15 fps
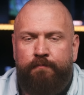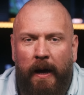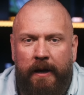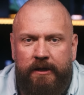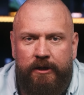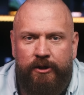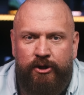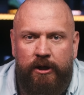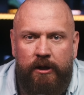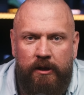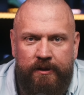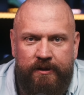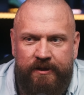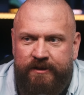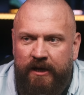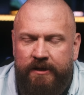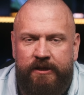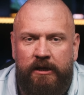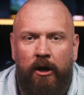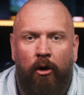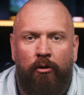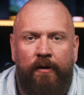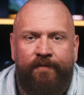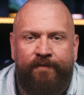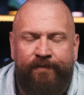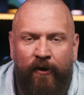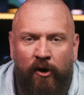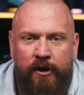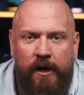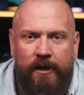Badiashile and Disasi are a
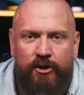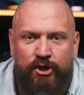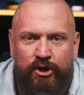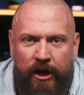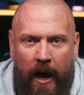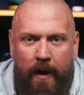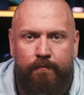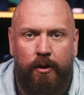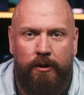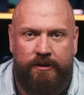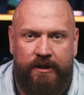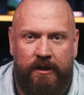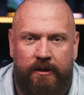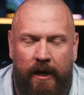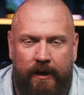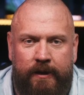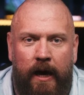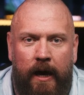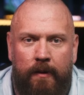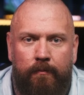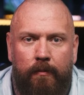fucking shambles in that game.